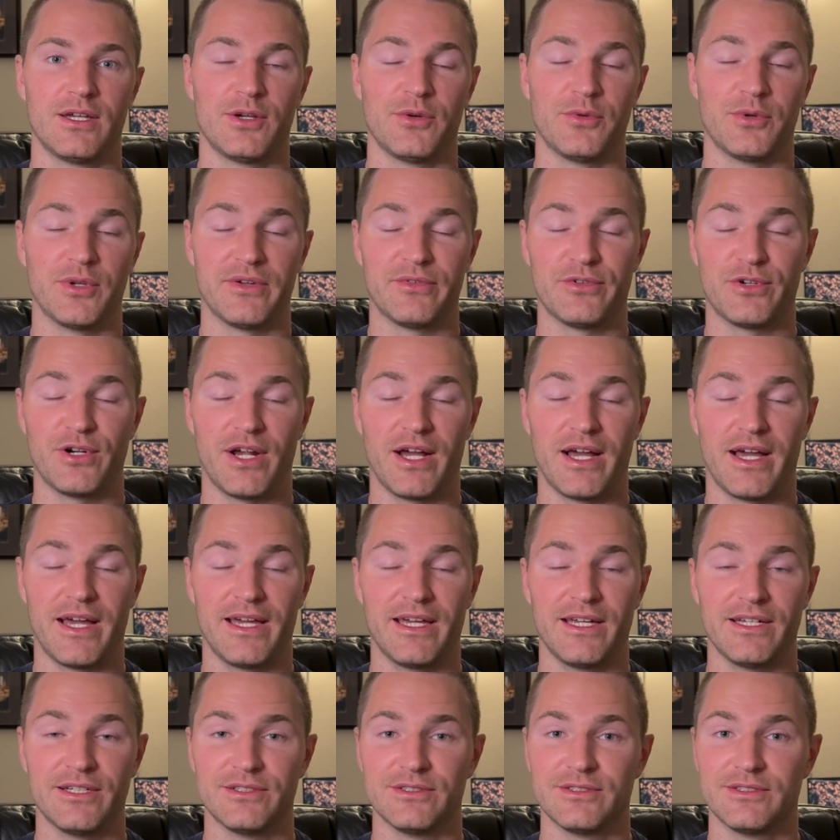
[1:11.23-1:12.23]
Whenever
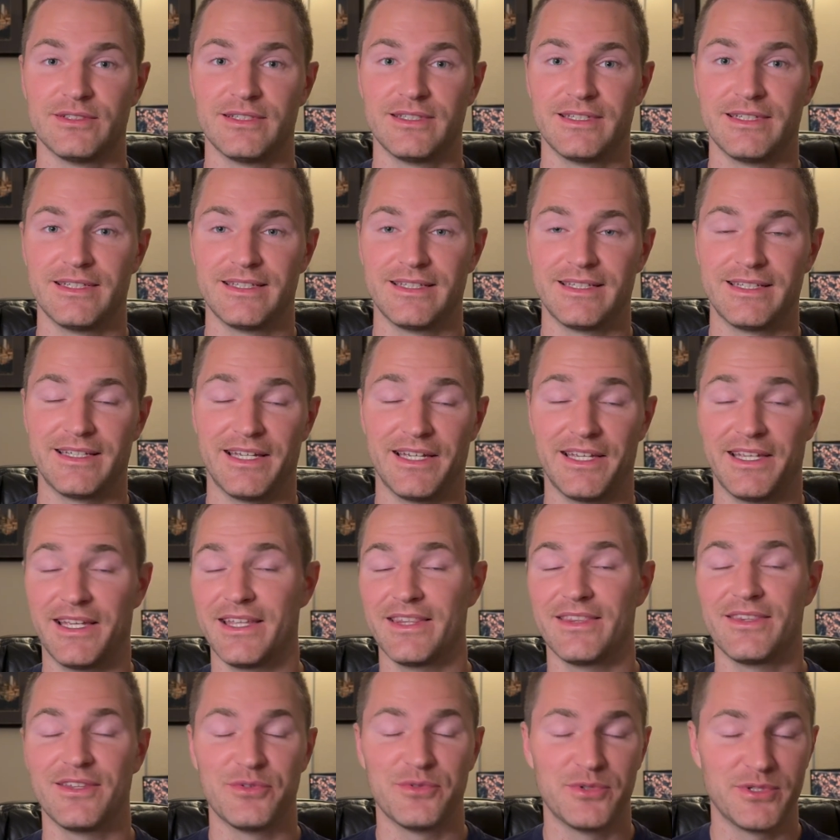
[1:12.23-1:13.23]
I can
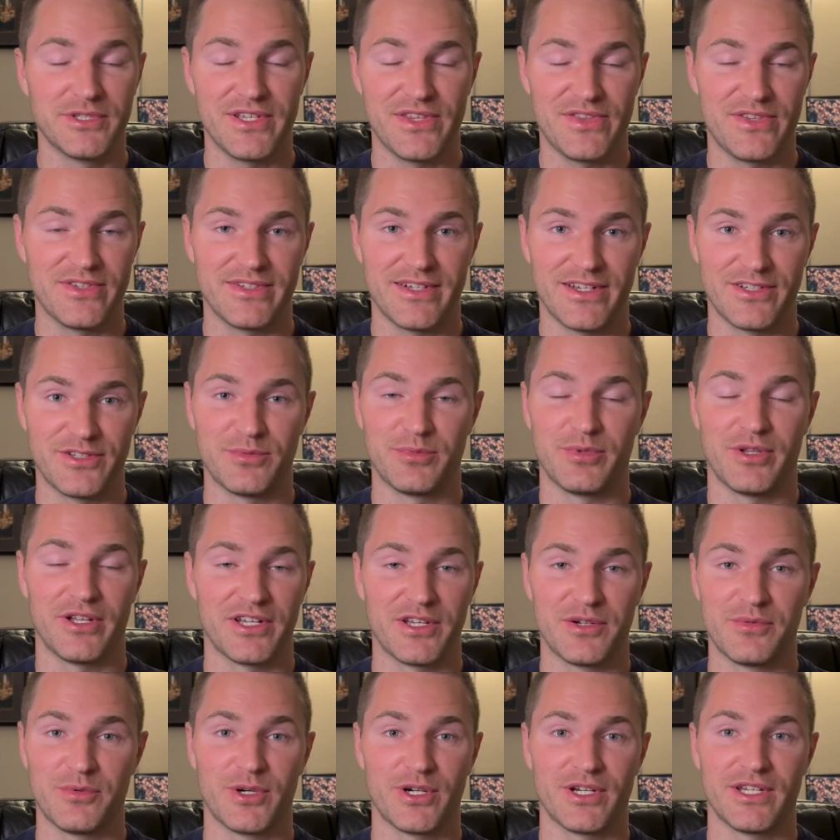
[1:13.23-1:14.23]
get the Resynthesizer
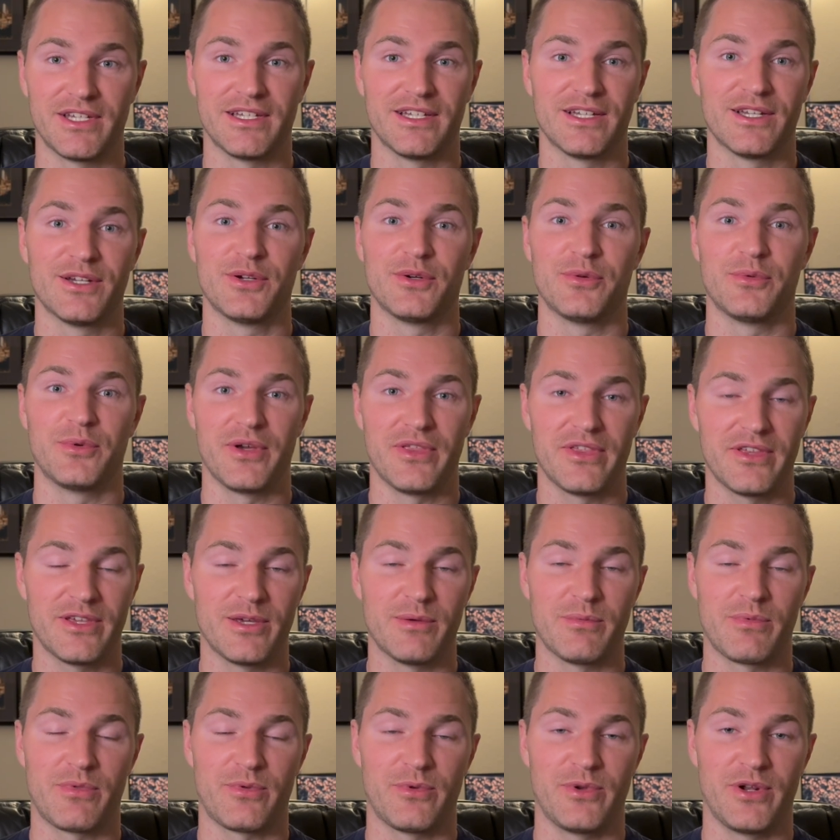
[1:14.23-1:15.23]
plugin working with
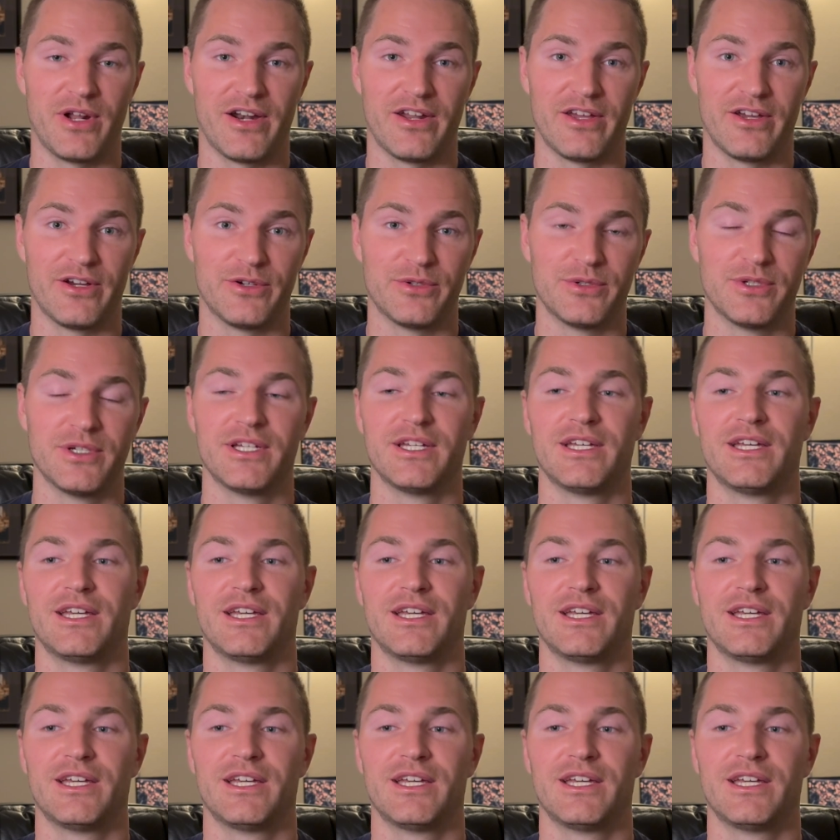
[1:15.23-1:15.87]
GIMP three point oh,